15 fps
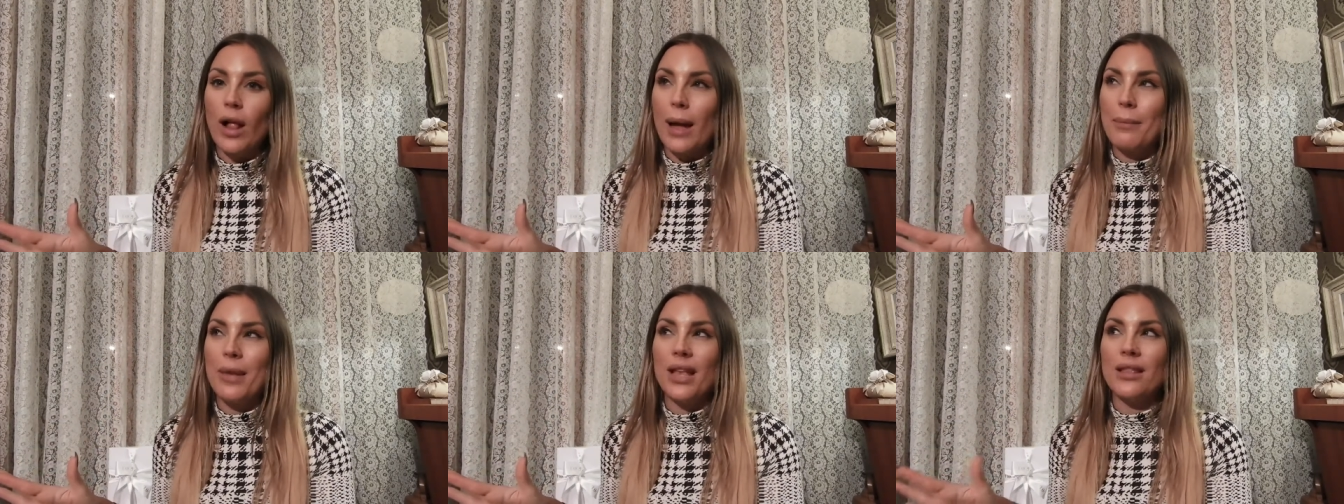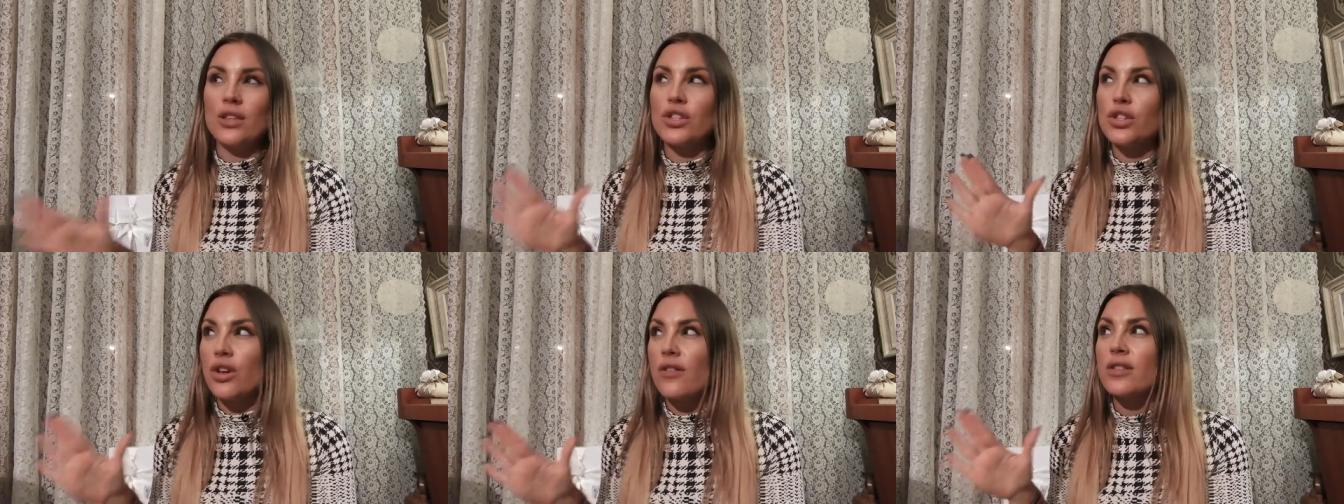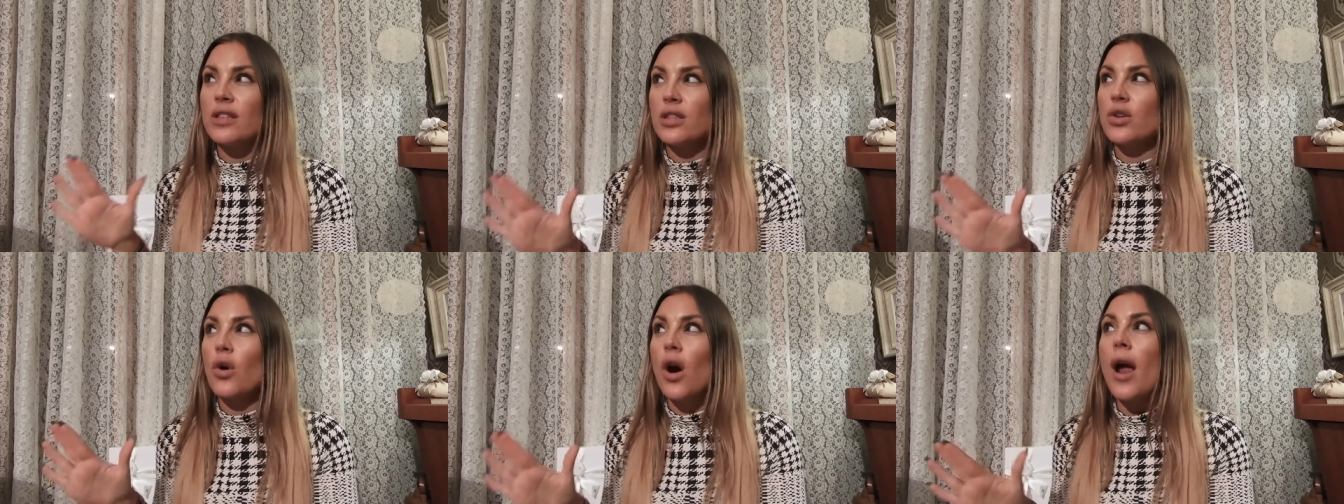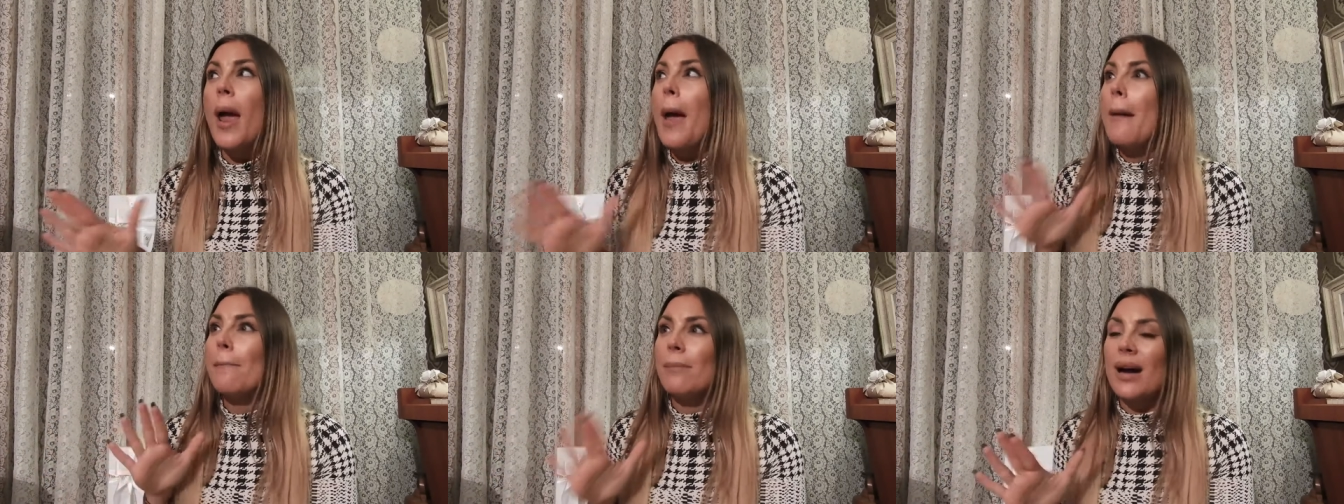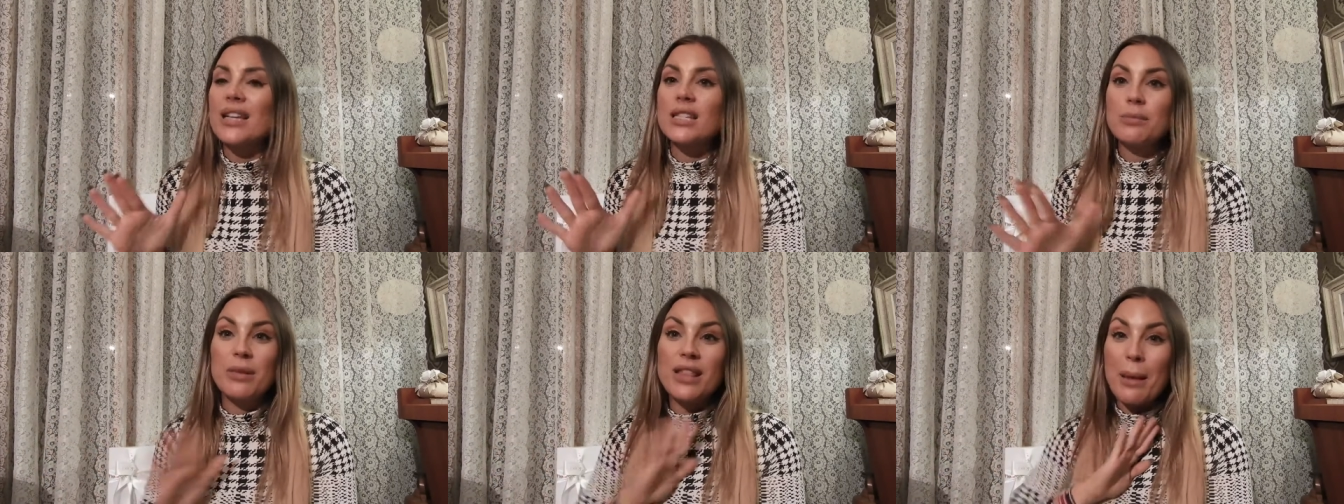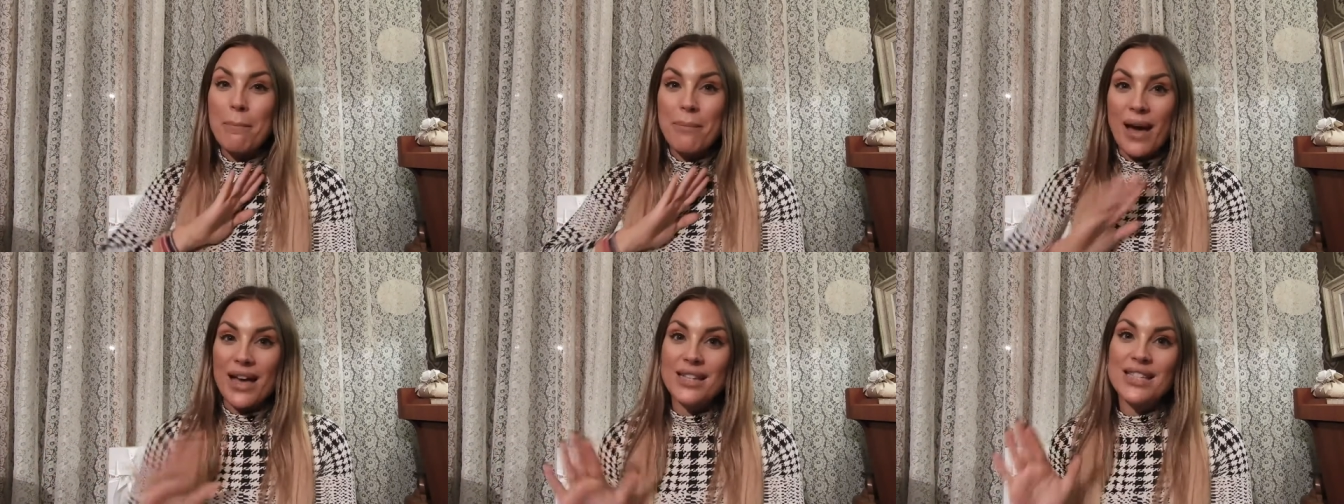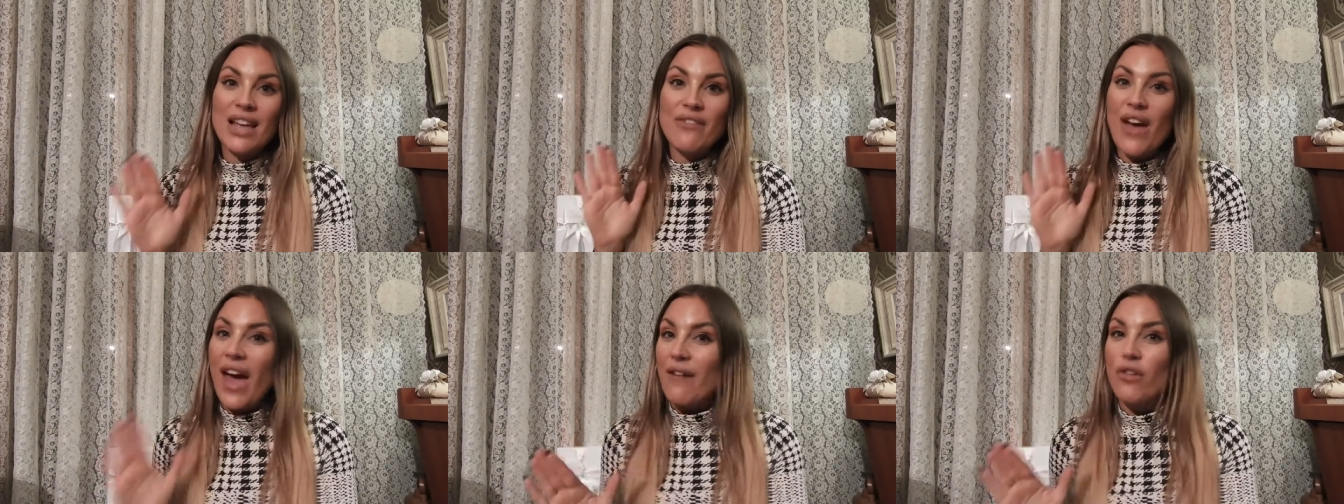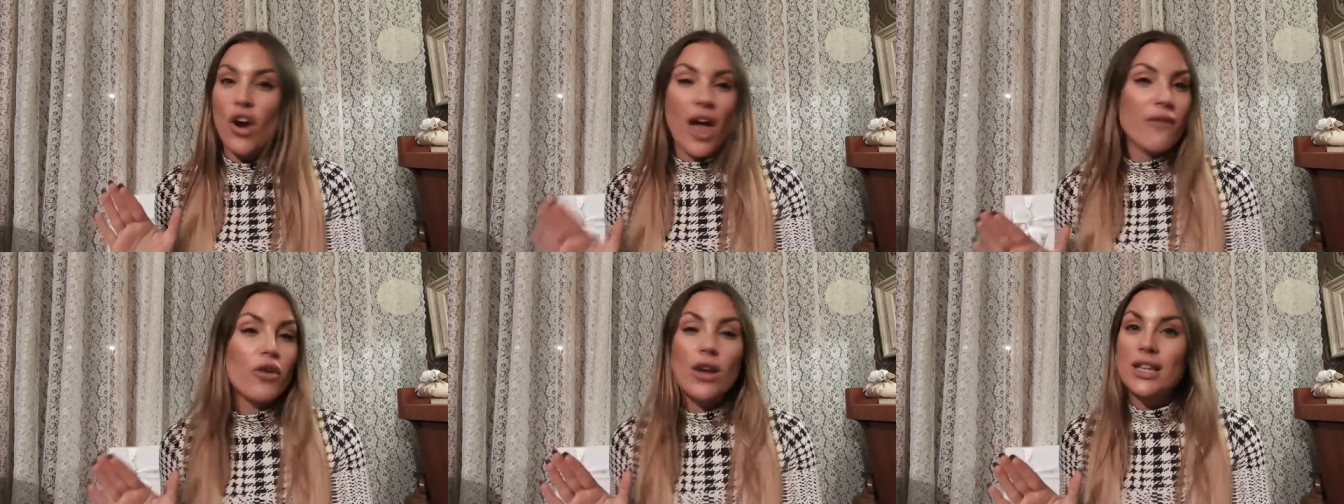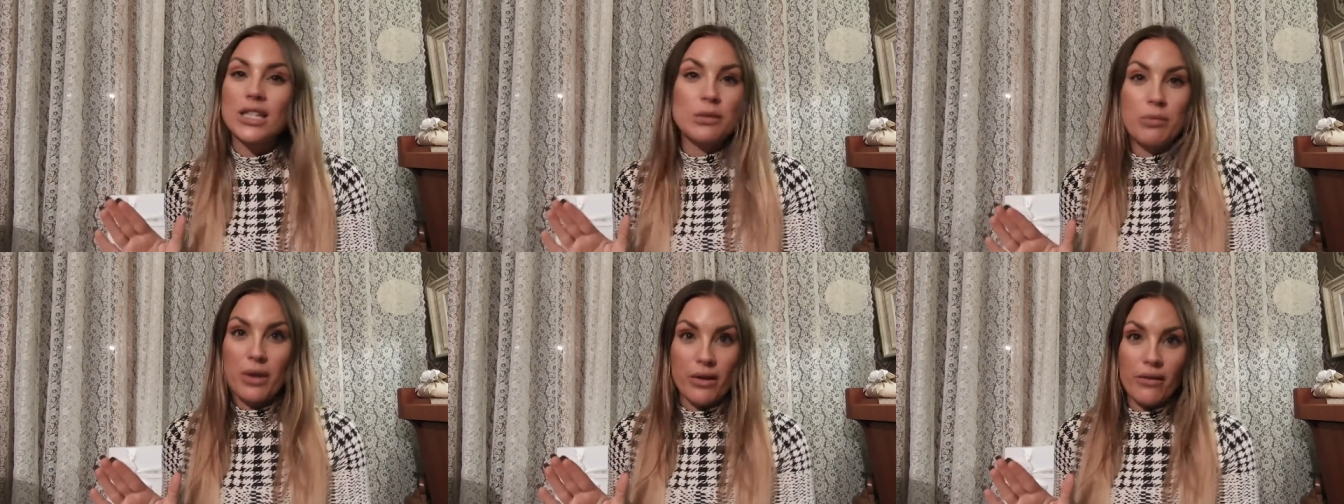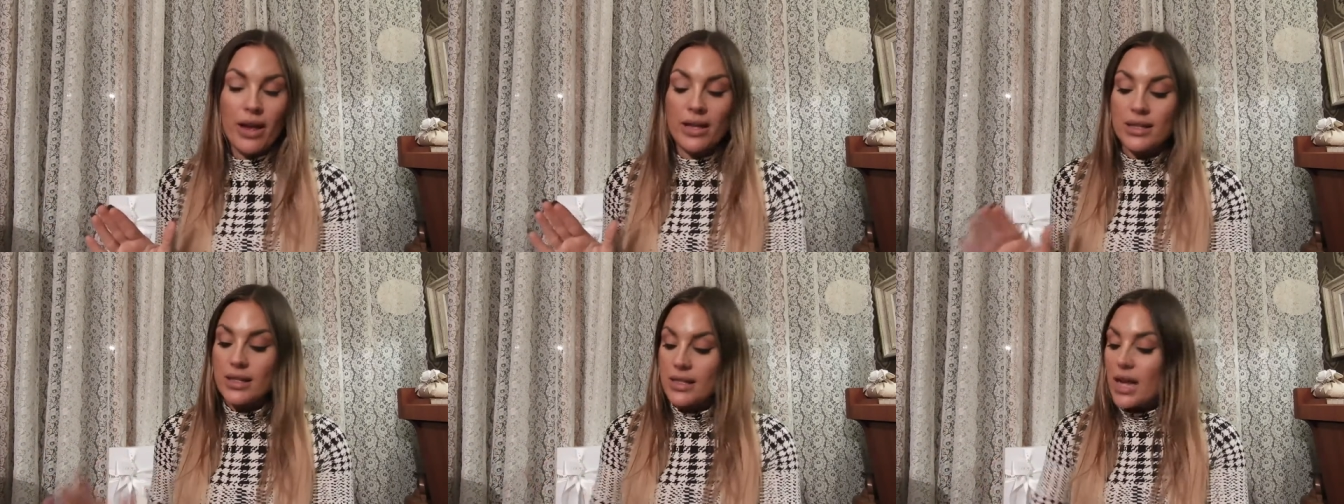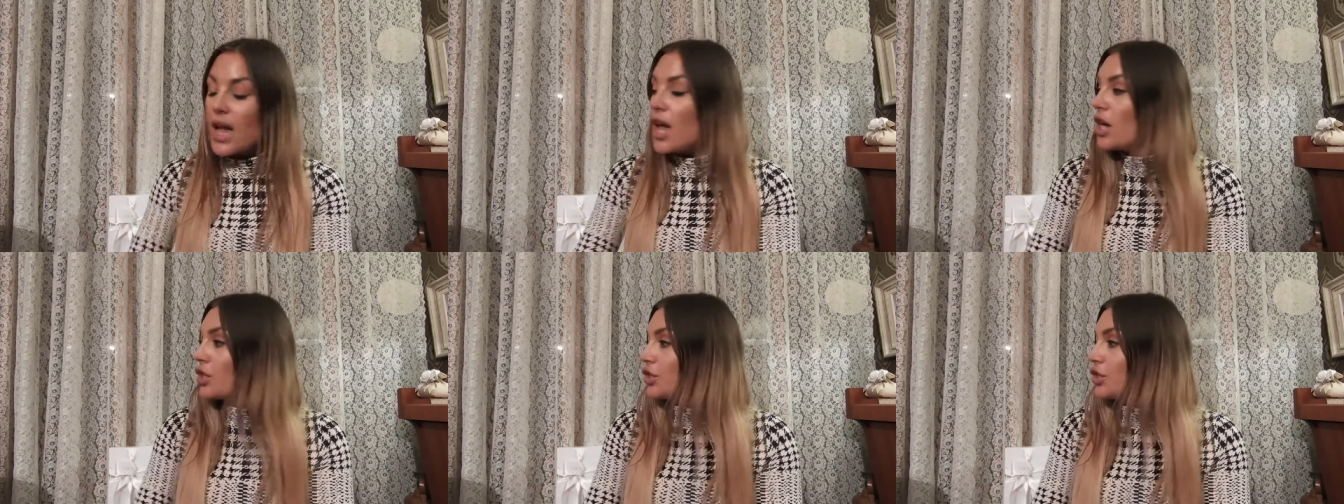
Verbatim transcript: I mean, the service in Dior must be the best I've ever, ever experienced.